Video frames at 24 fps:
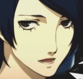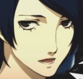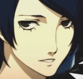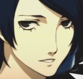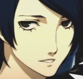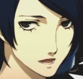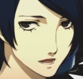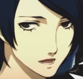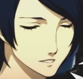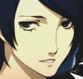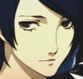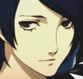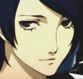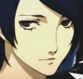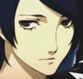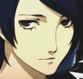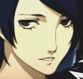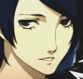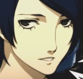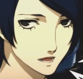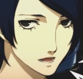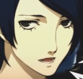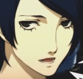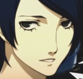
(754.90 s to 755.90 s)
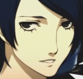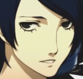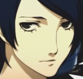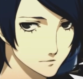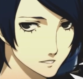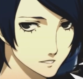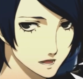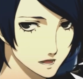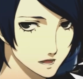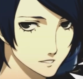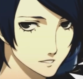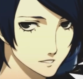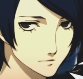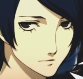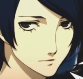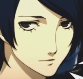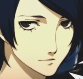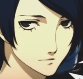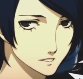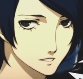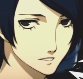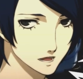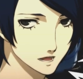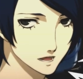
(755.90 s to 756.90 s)
I have grown to understand the
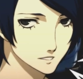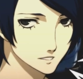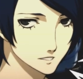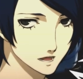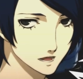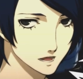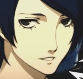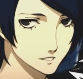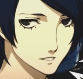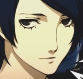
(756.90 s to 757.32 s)
intricacies of